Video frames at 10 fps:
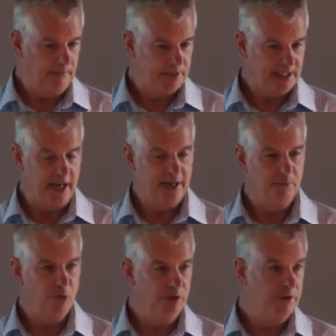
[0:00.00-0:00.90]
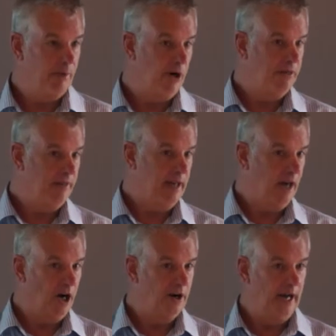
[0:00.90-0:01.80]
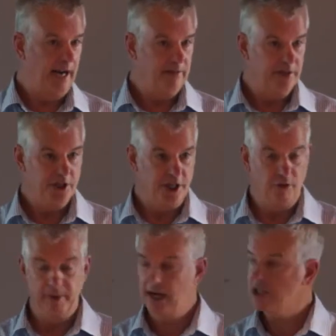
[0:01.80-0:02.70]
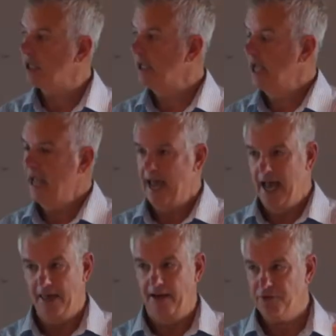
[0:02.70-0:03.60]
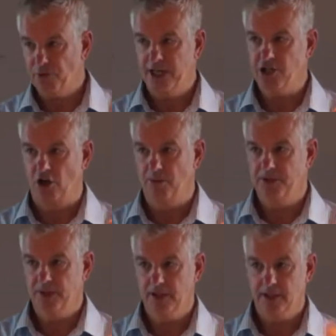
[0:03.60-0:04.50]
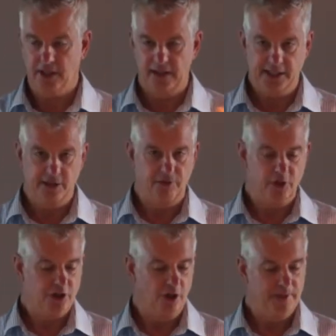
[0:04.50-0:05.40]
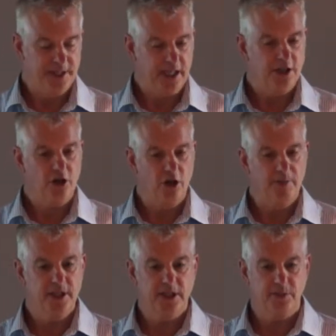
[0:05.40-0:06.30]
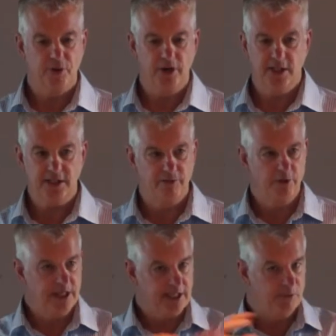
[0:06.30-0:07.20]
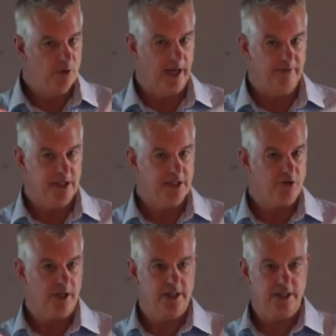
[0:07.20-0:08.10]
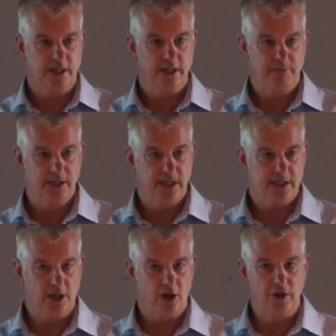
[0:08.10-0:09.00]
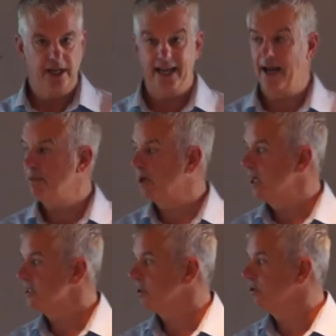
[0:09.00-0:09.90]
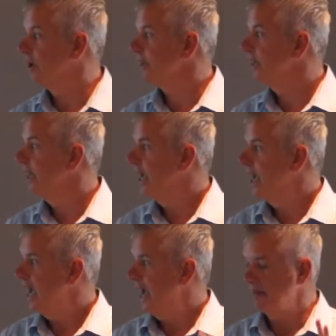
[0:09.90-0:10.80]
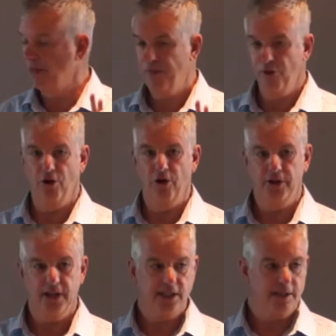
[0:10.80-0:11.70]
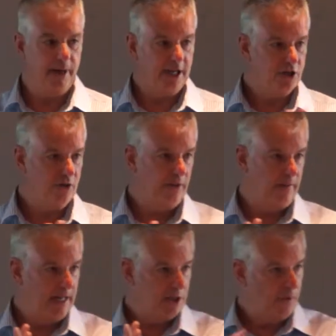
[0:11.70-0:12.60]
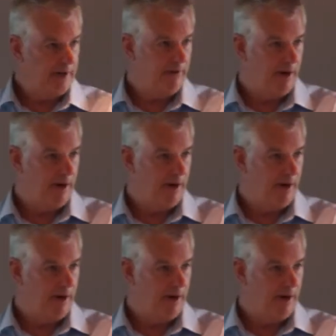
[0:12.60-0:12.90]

sounding board to both the owner and the general manager. They have 3 jobs. So that's their first job. The second job is to put in some very simple governance structures into the business, including KPIs to grow. And the third is to make sure that that 25%